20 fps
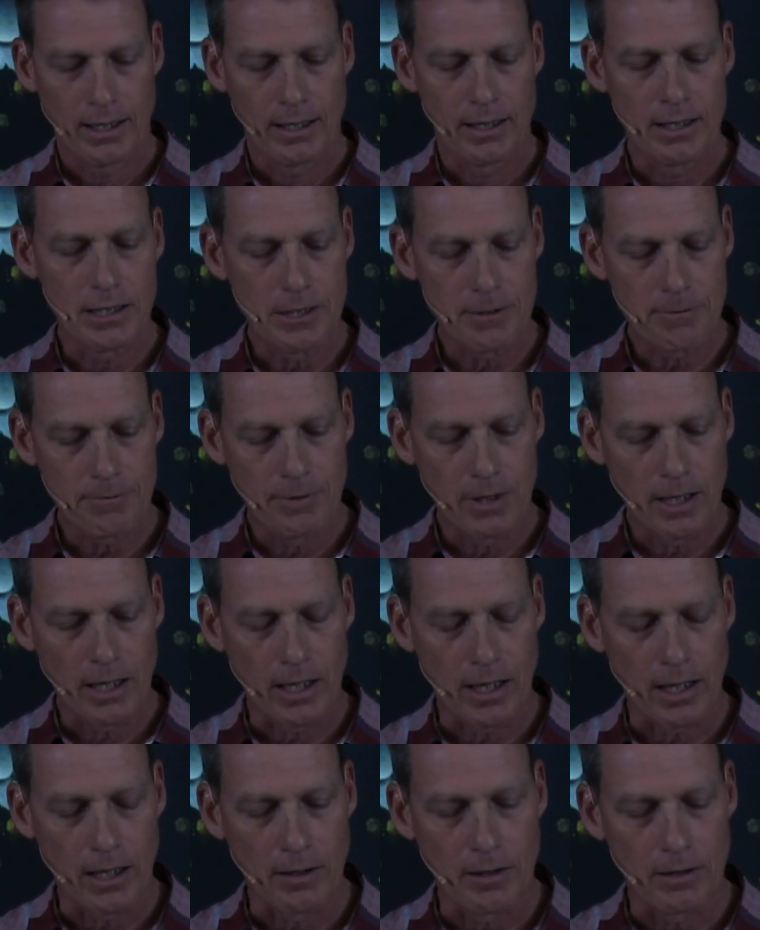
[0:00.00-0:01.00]
This
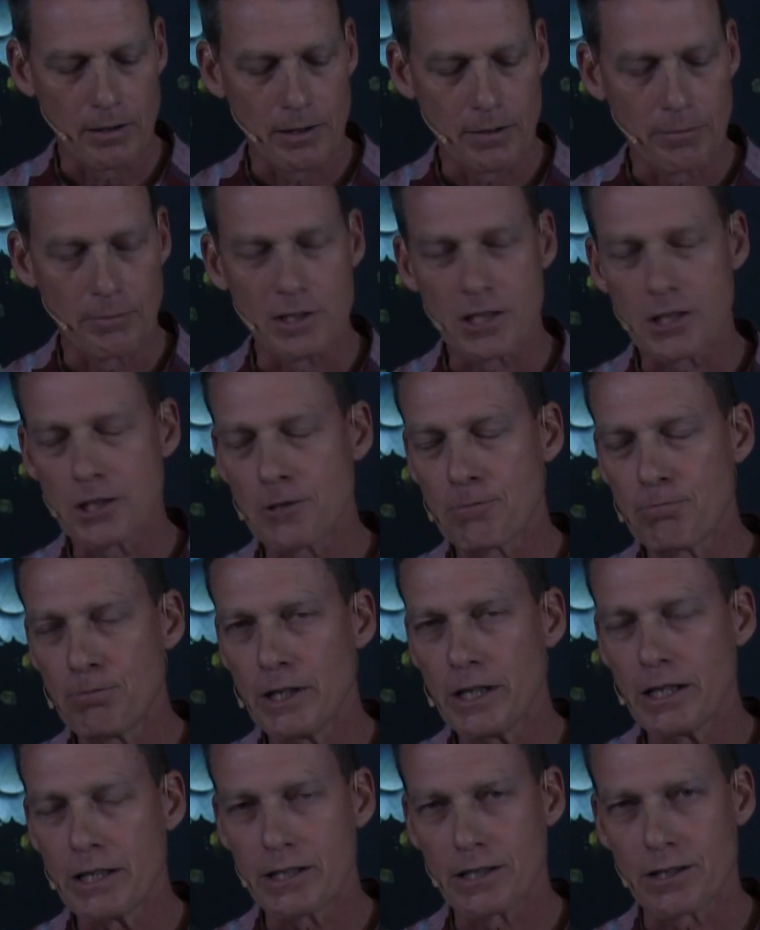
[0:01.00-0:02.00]

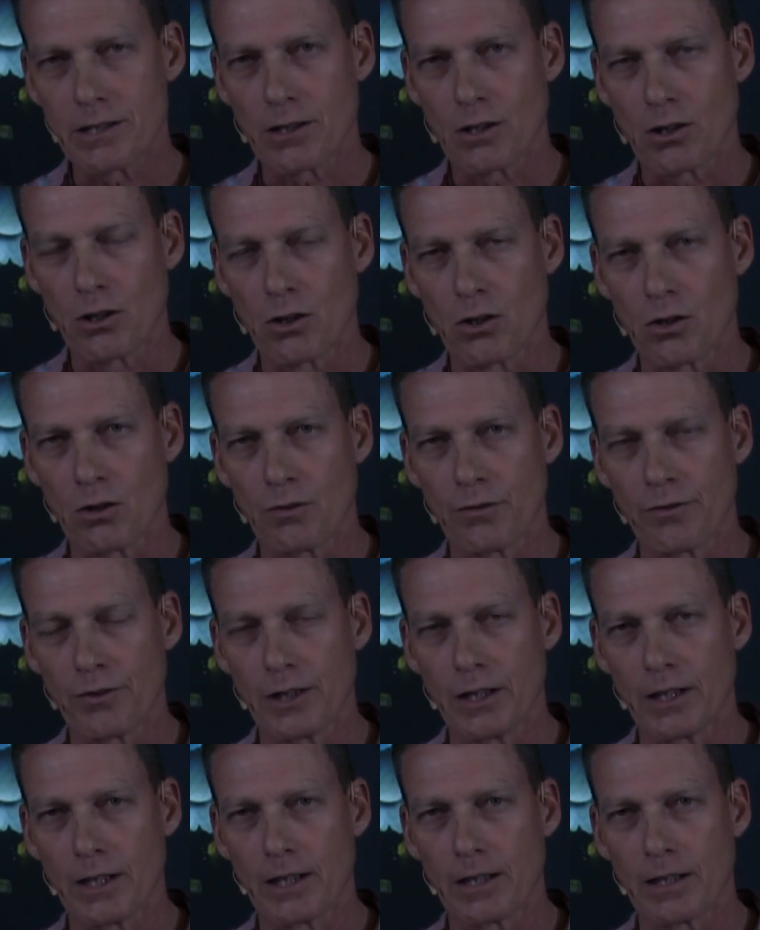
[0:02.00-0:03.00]
speaks of
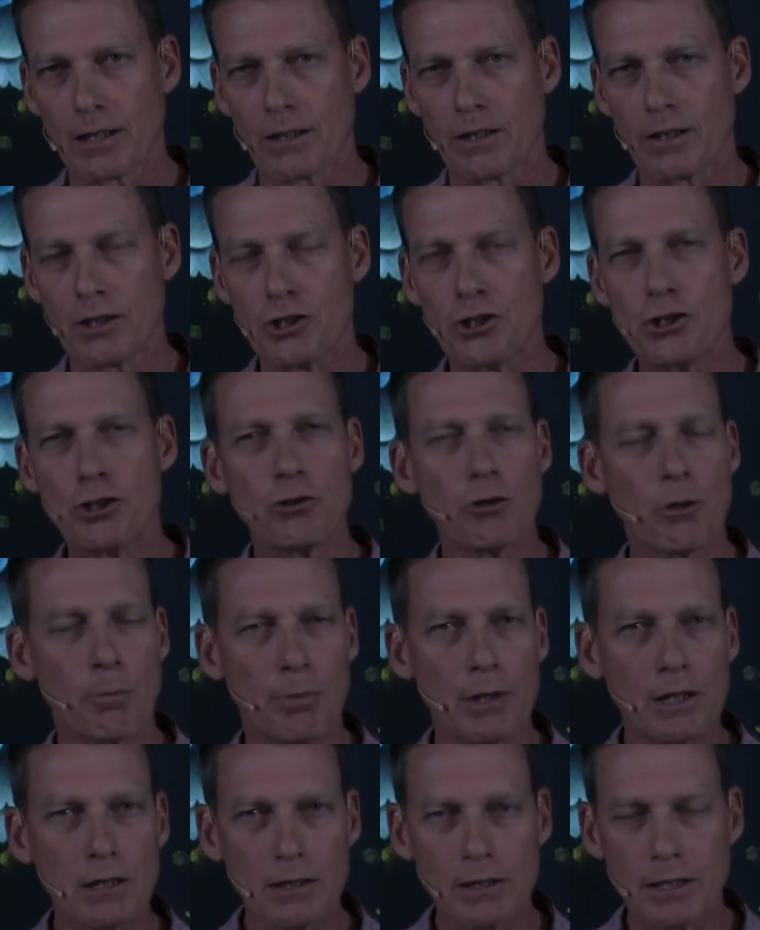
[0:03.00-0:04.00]
the
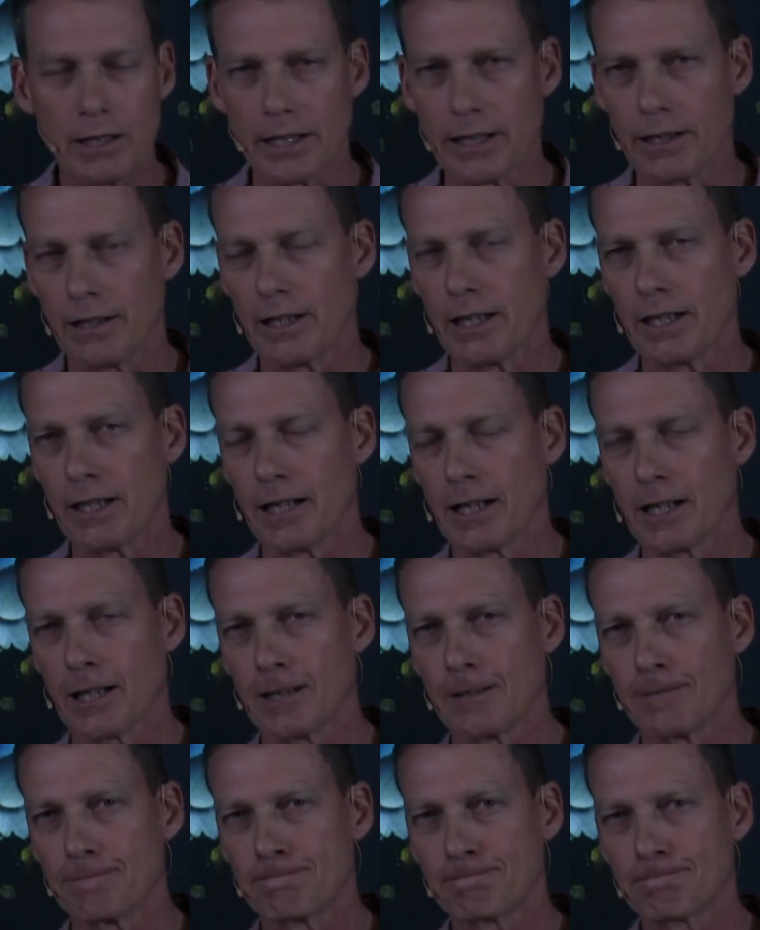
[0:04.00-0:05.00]
durability,
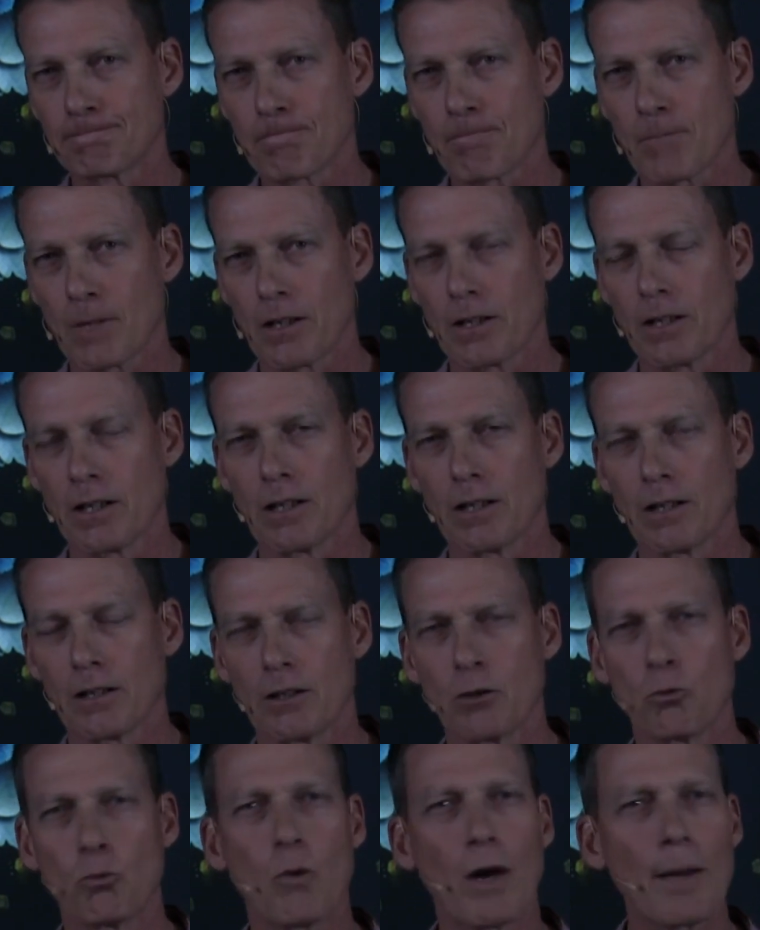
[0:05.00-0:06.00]
the
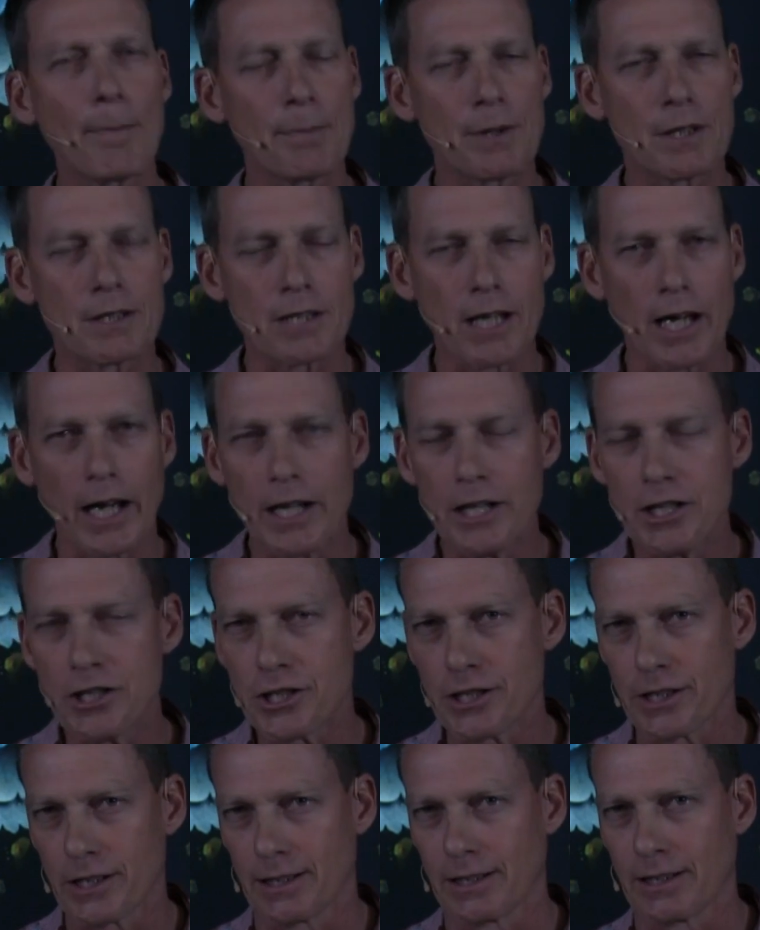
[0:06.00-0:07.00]

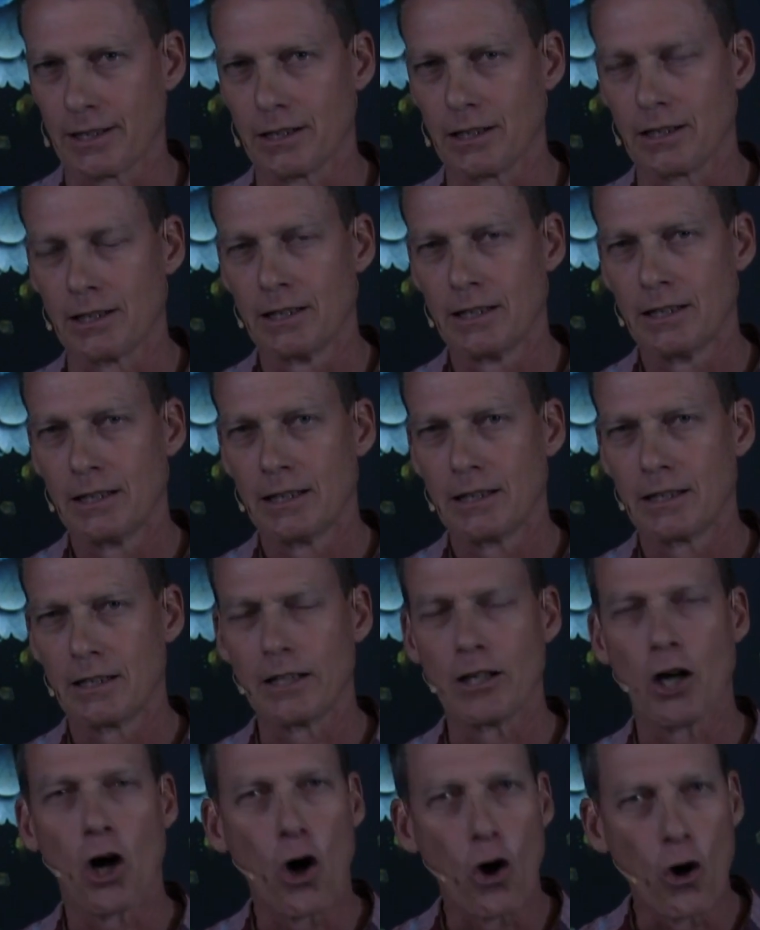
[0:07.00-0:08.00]
reputation,
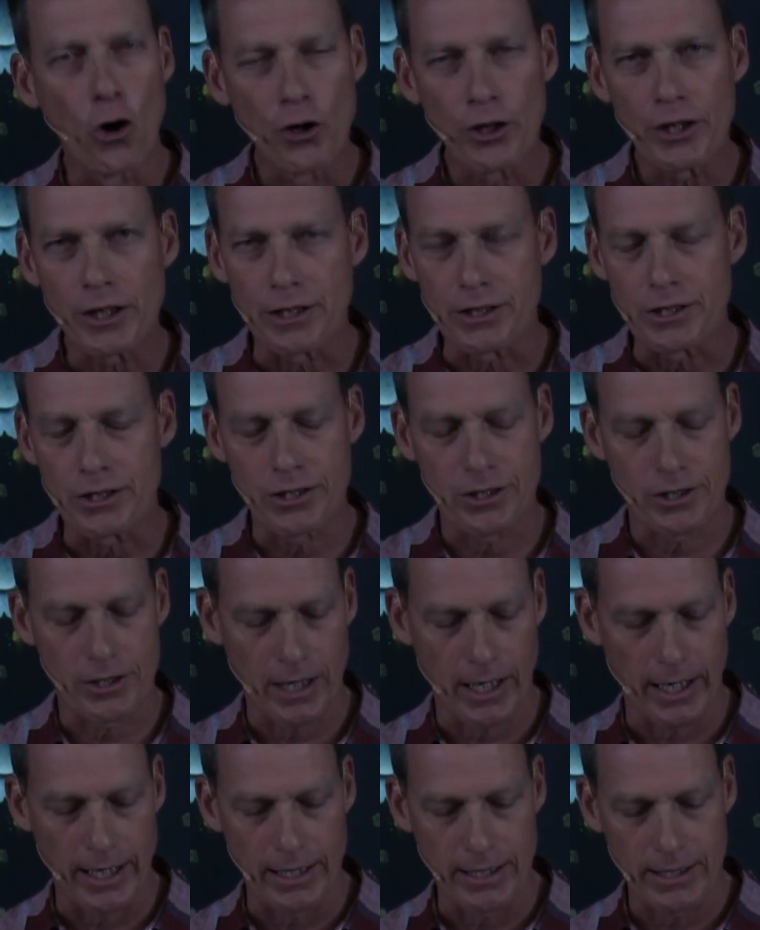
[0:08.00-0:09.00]
the honoured
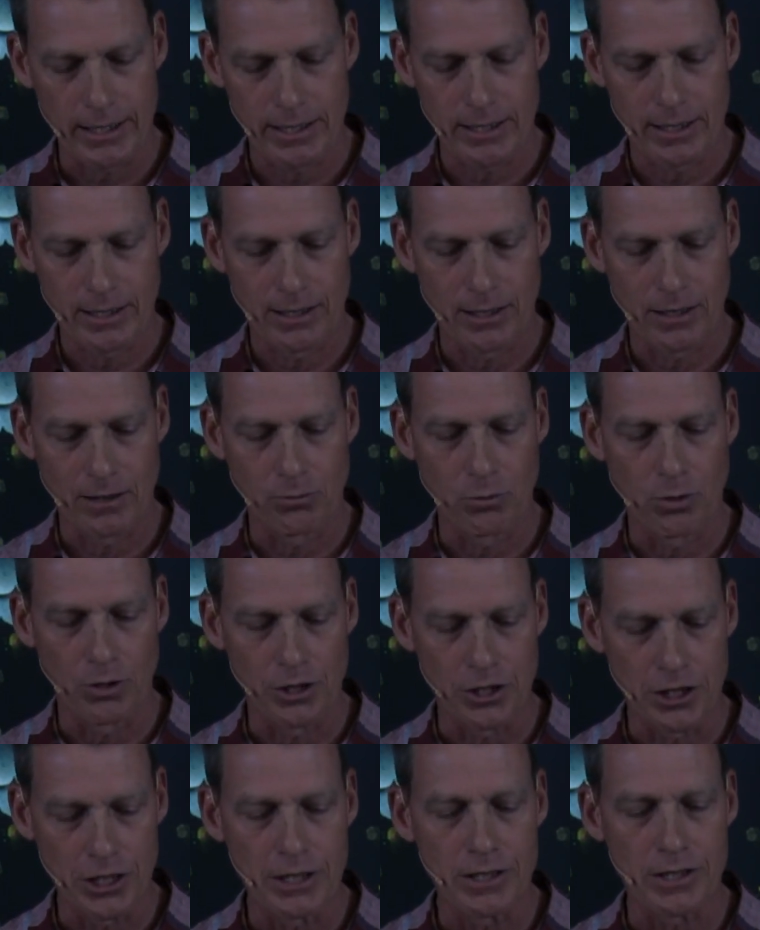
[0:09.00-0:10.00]
state of what
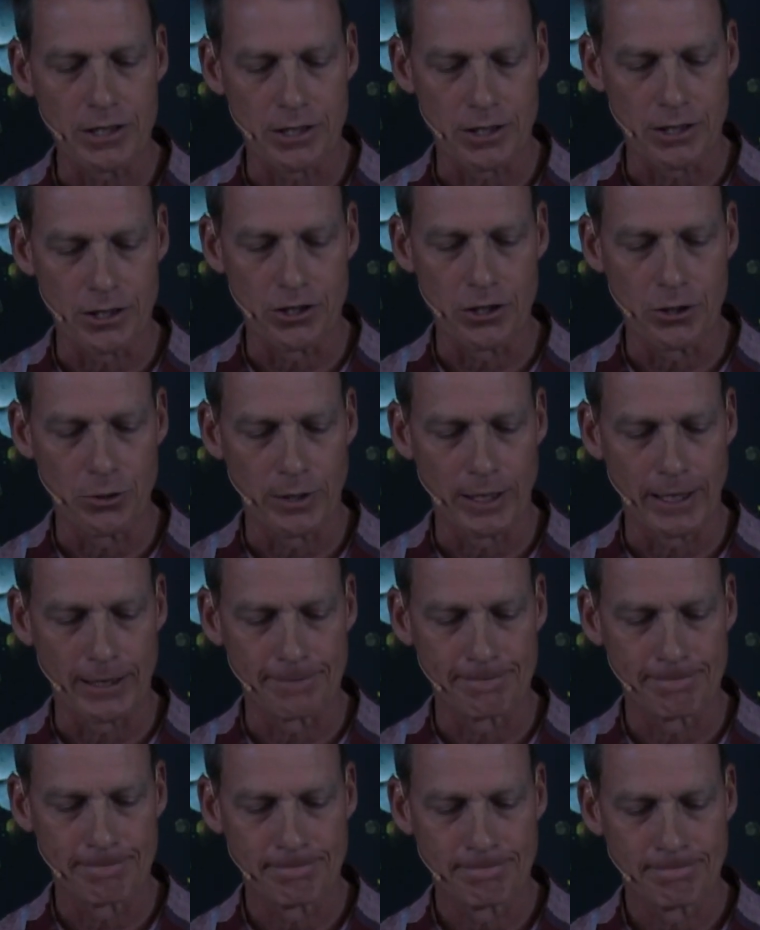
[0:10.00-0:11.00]
Jesus is doing.
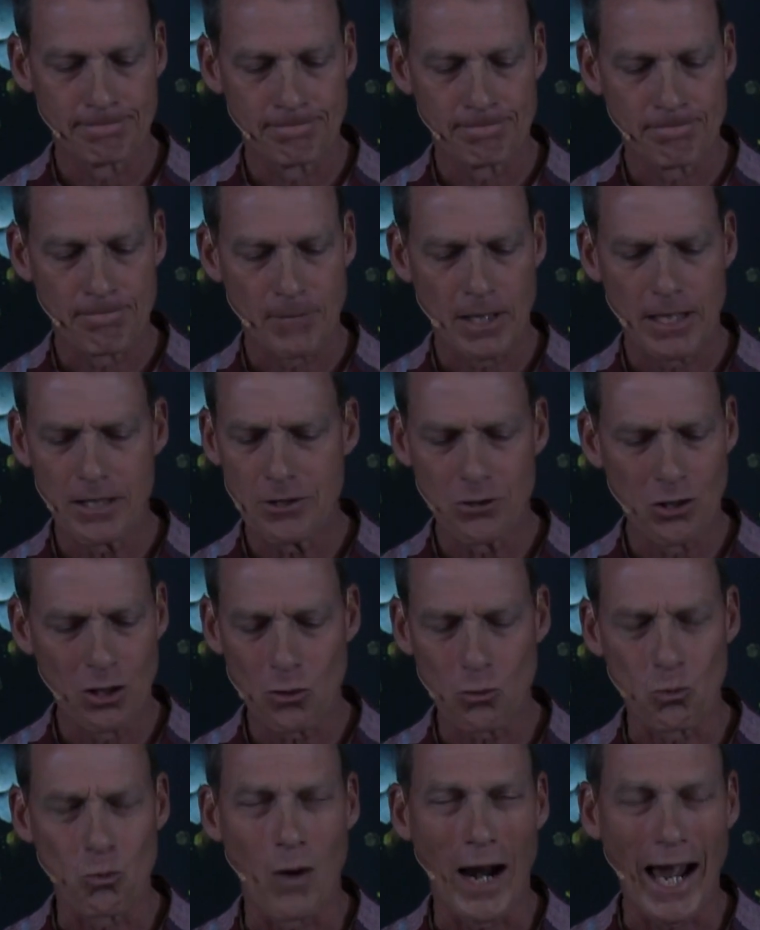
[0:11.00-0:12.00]
He's not
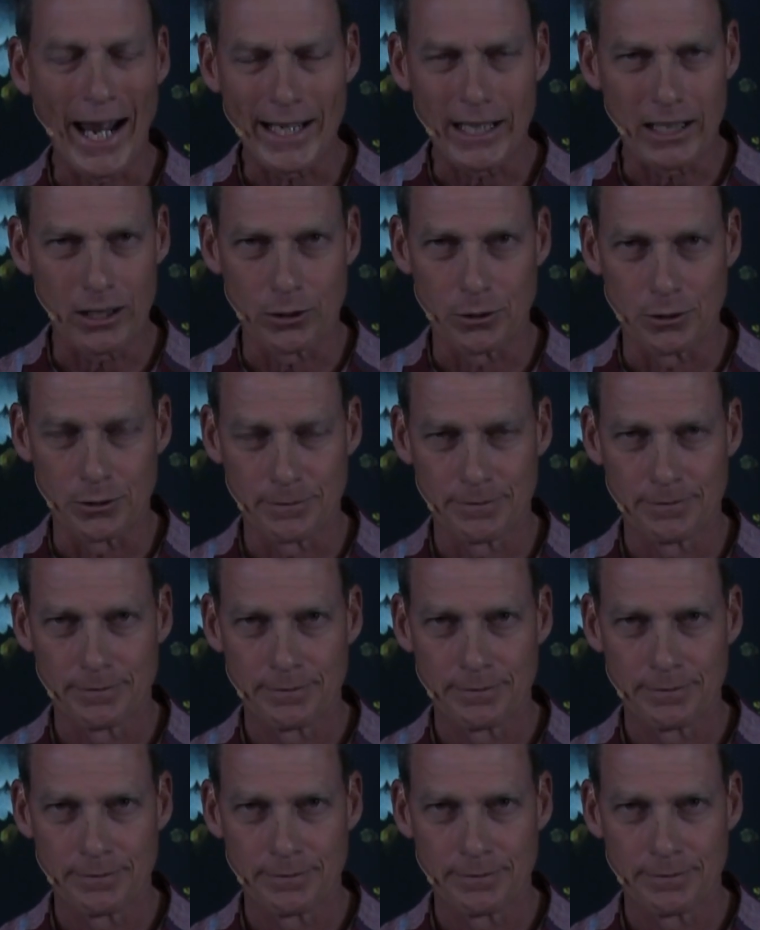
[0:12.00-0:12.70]
a radical.